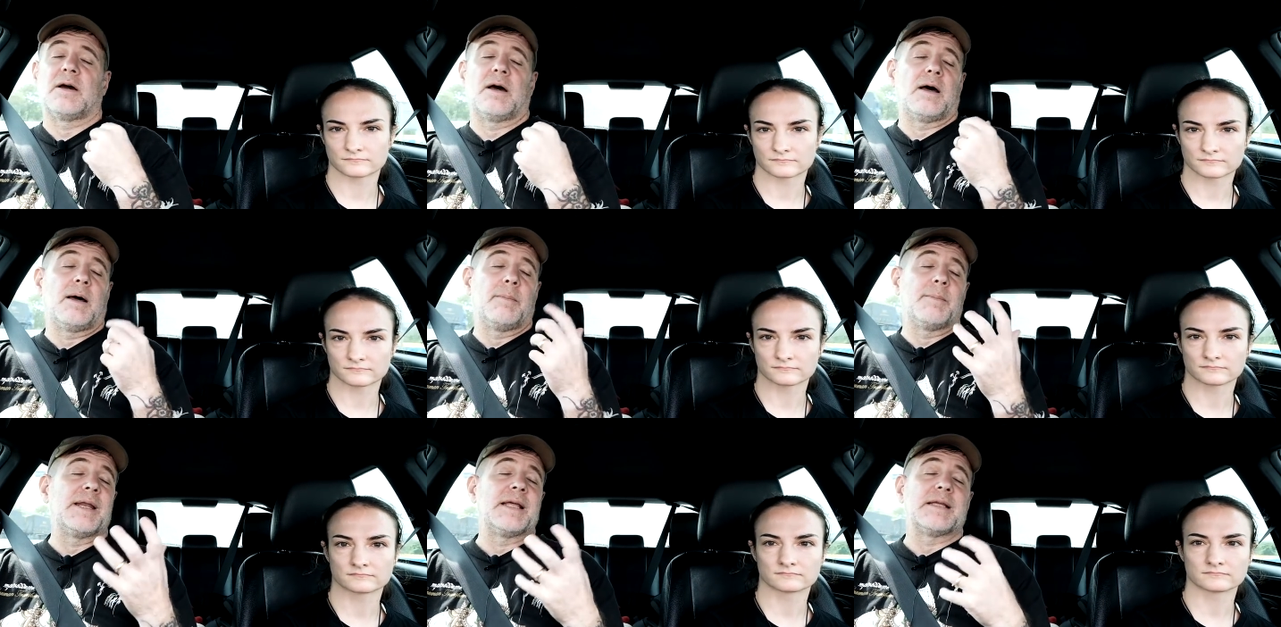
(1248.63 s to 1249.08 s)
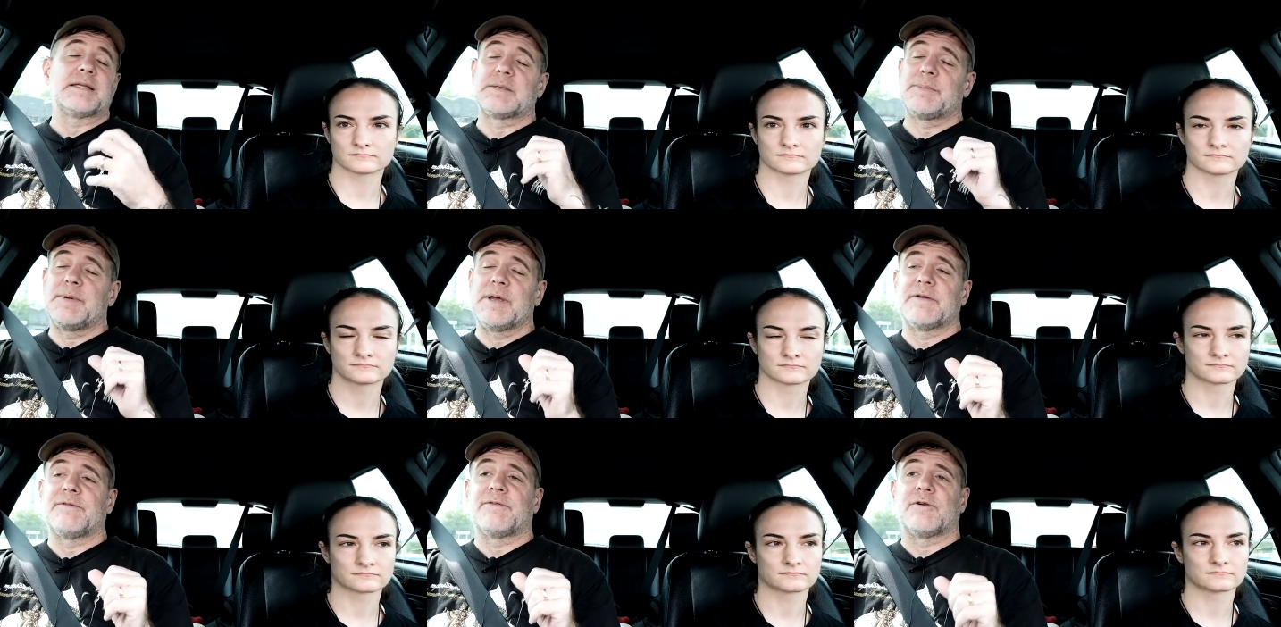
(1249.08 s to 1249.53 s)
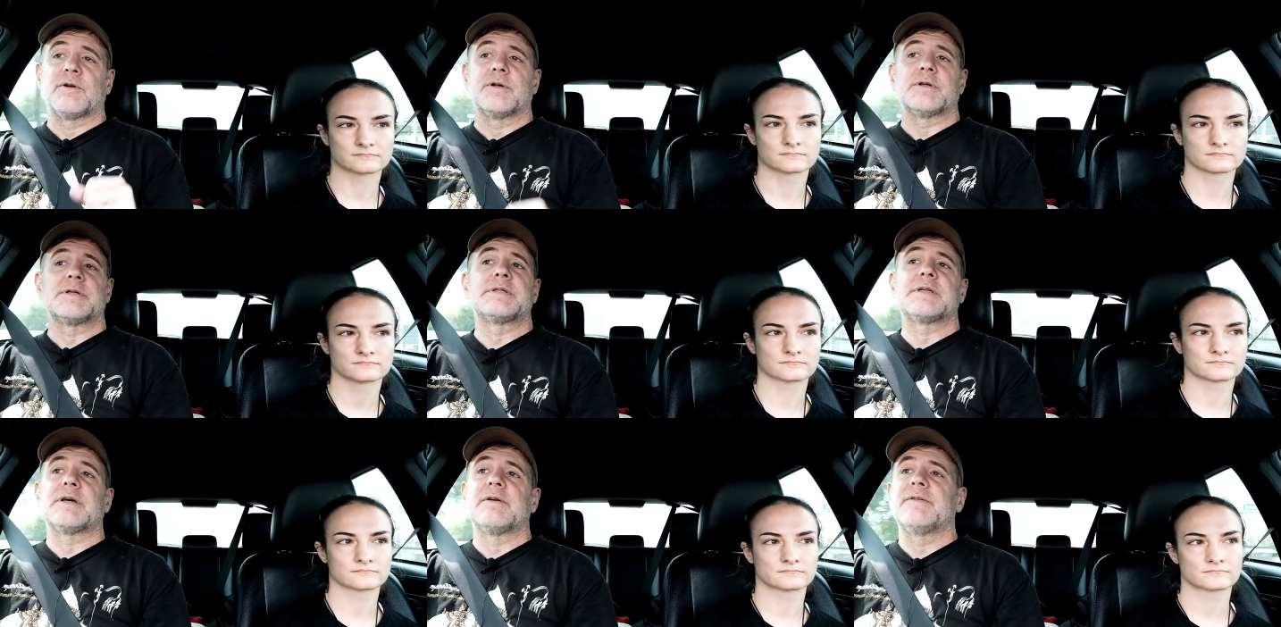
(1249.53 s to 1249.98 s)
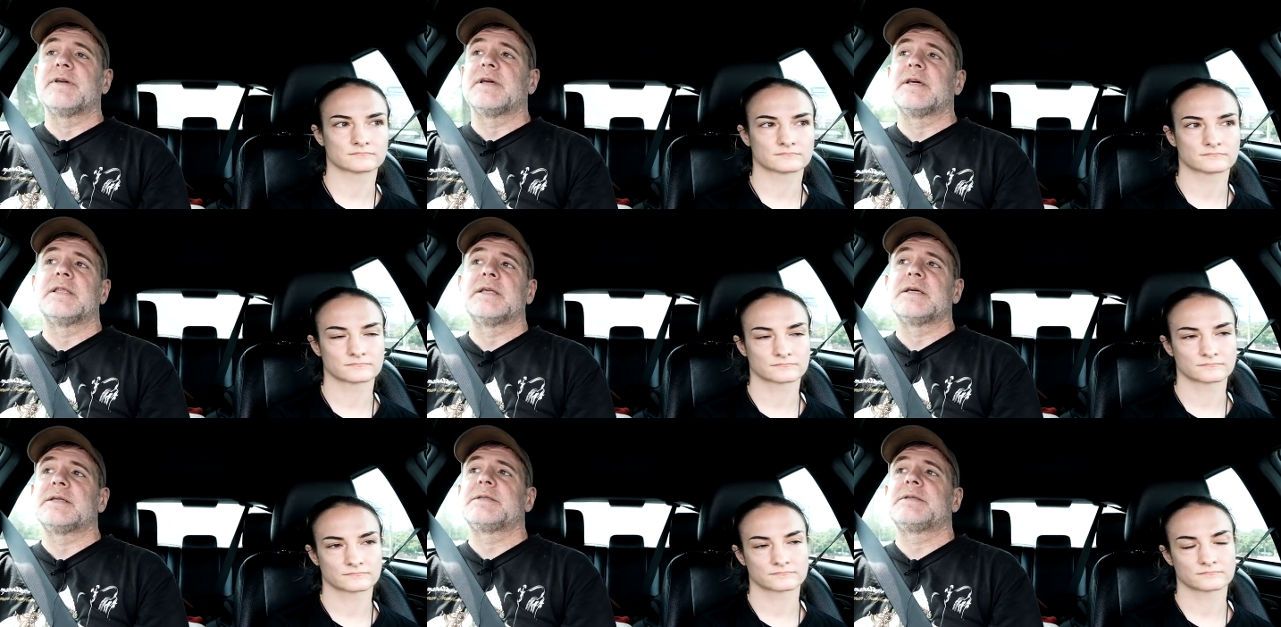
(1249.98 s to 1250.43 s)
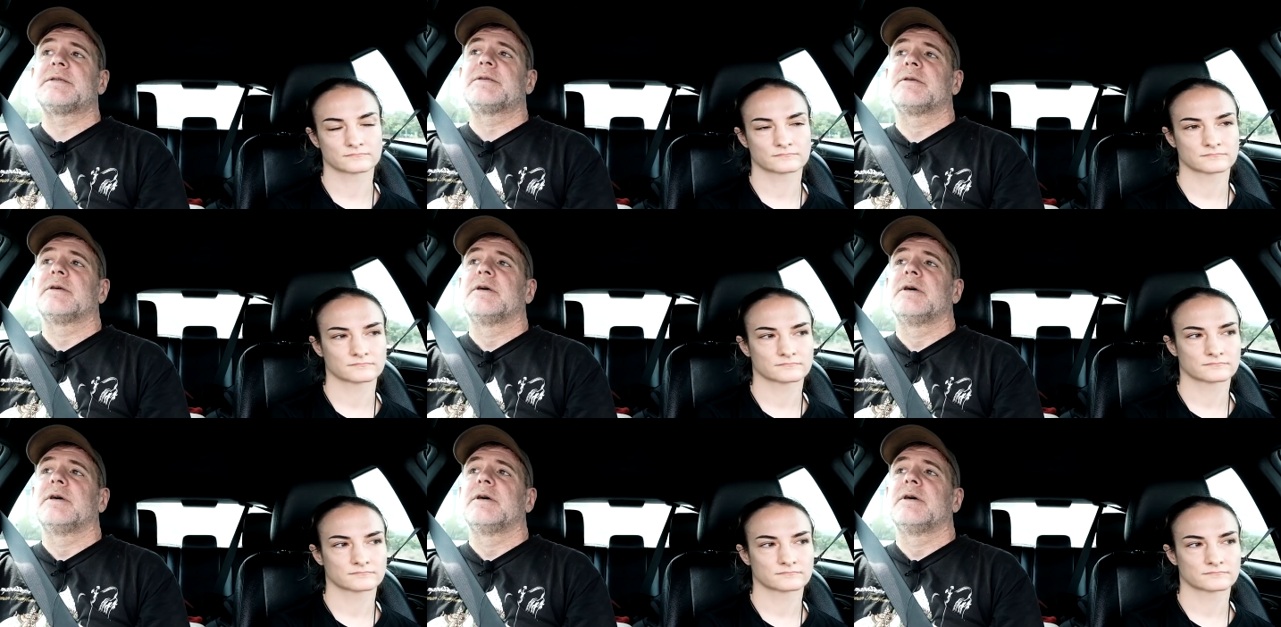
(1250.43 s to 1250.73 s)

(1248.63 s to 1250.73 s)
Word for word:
Speaker 1: I'm going to speak for Sylvie in this.